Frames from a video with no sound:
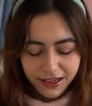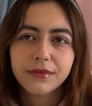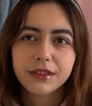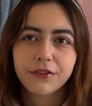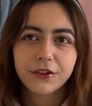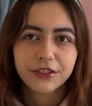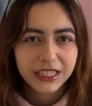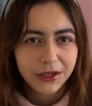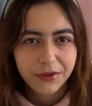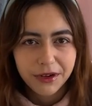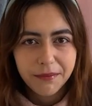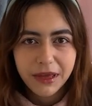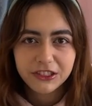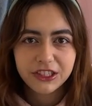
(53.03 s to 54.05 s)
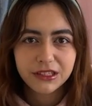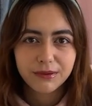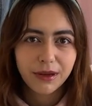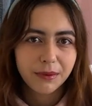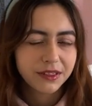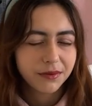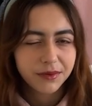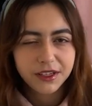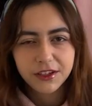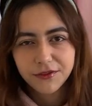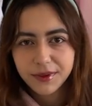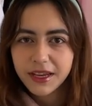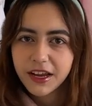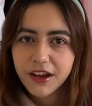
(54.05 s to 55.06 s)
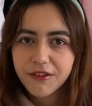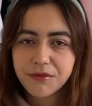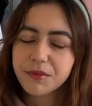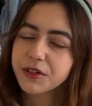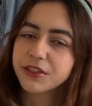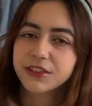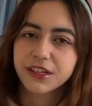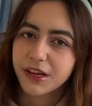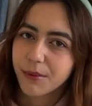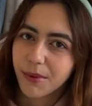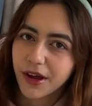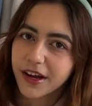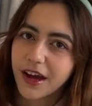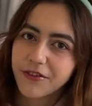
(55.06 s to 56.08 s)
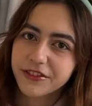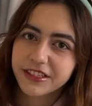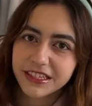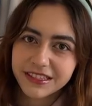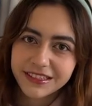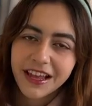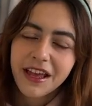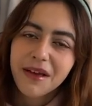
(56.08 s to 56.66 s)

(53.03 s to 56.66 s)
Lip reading: The first thing I want to mention is probably something you've been hearing from your study abroad offices.